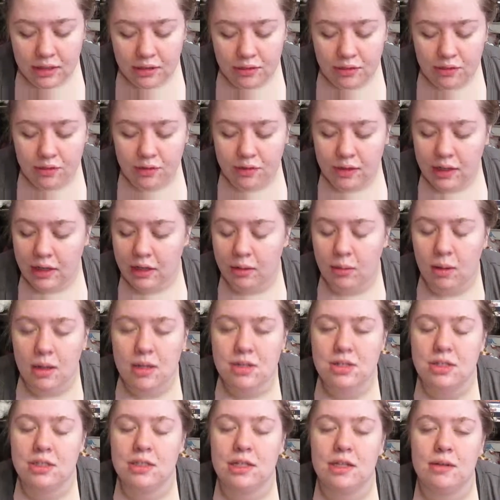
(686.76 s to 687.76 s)
if hair
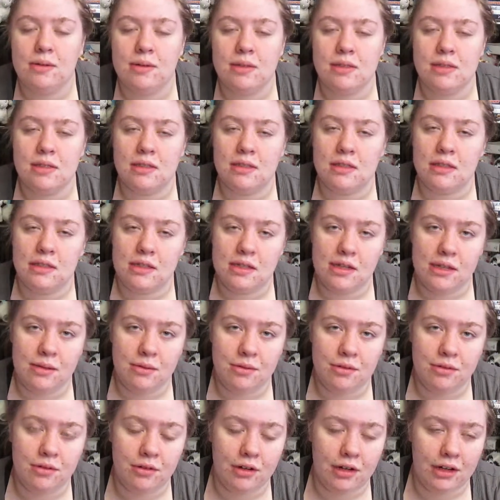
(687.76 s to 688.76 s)
washing day wasn't the day
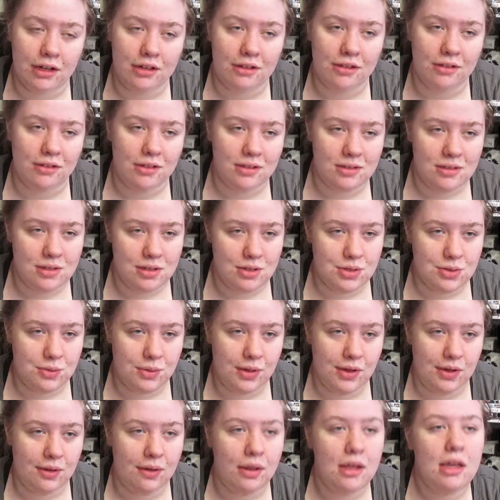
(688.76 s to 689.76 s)
before. I know that sounds
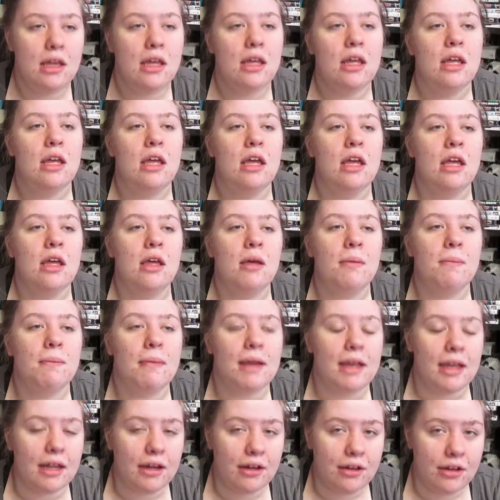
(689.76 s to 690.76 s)
weird. My
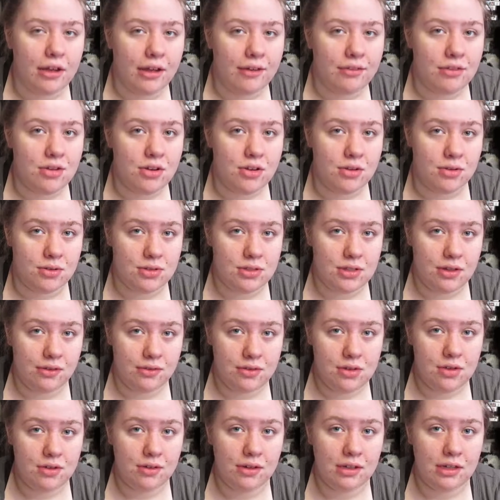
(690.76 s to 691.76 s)
hair, you have to do stuff
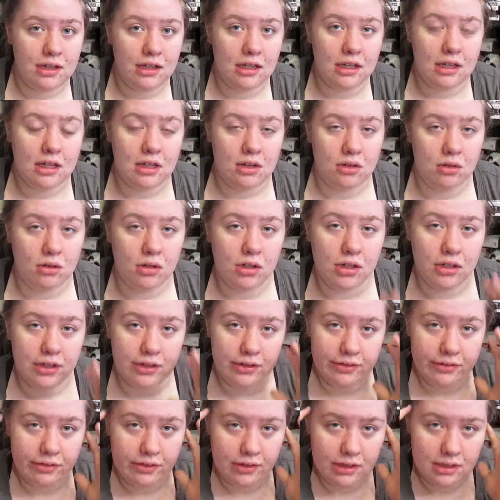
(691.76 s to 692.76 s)
to it in
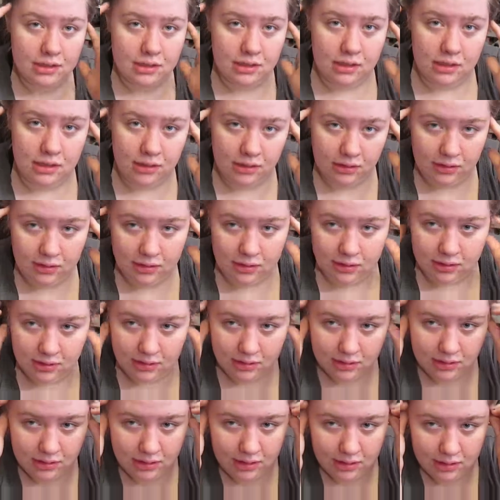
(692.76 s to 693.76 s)
order for it to look
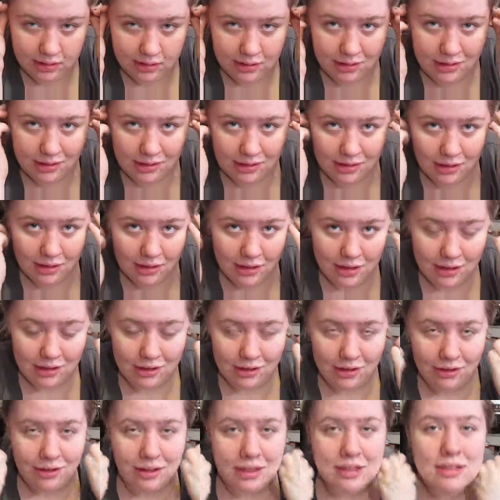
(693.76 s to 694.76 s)
good. I
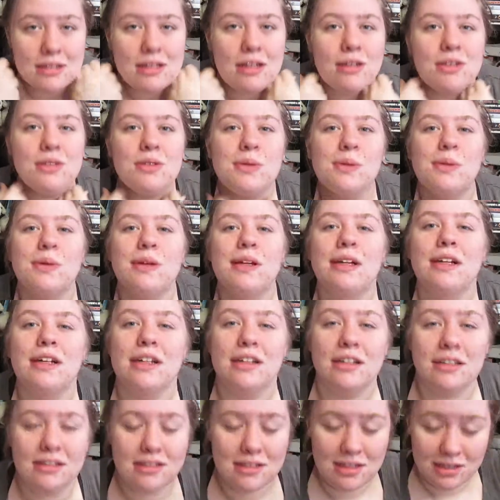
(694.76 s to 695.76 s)
know that sounds
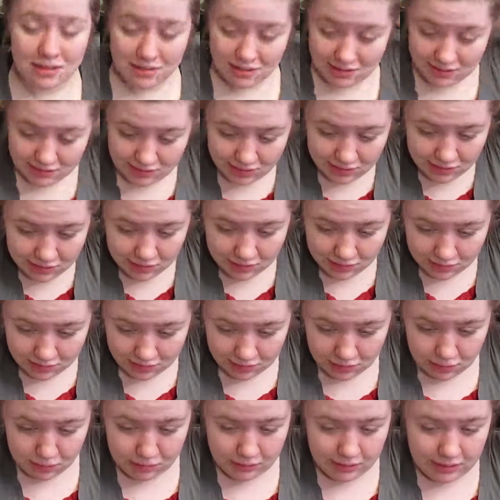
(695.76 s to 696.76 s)
weird, says the girl
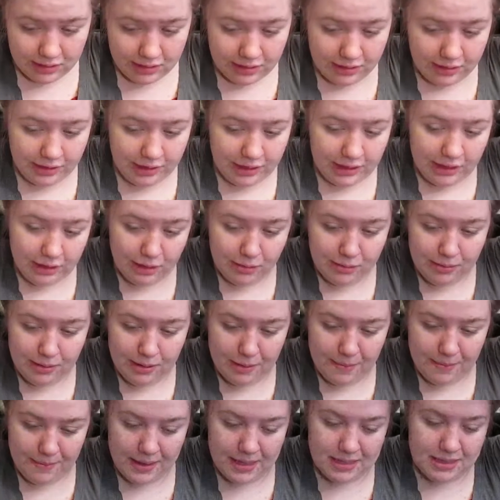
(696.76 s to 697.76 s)
who put her hair up in
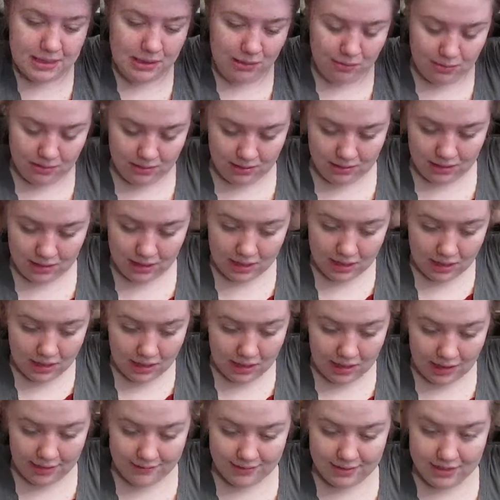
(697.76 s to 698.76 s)
a messy bun.
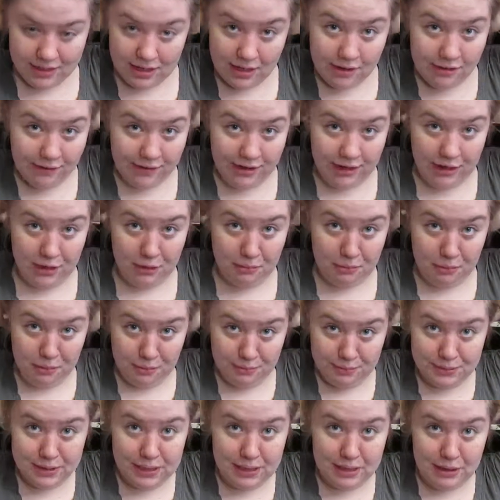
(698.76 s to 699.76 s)
I have a ton of hair
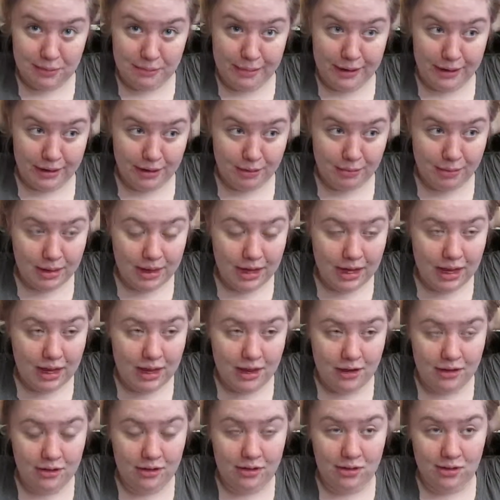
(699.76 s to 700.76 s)
bumps at the back of my
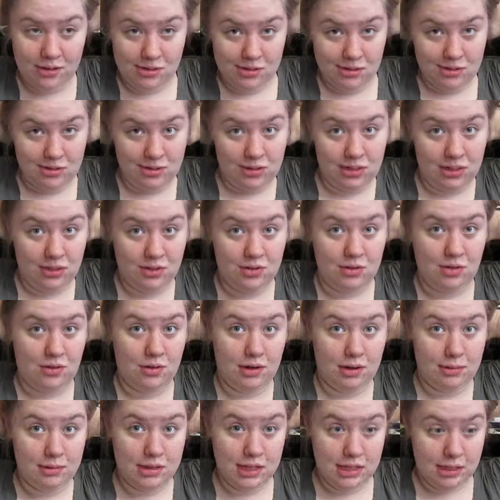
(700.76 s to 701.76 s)
head. Girls, you know
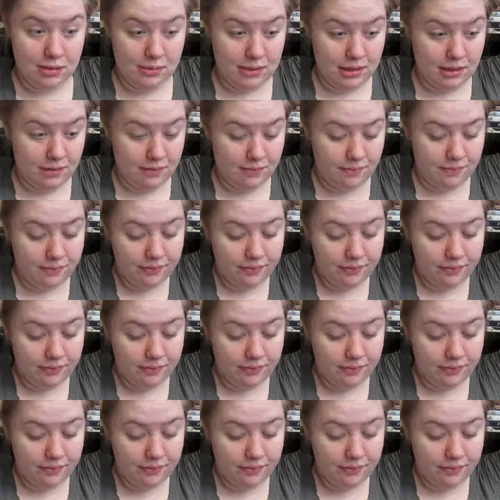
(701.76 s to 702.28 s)
what I'm talking about.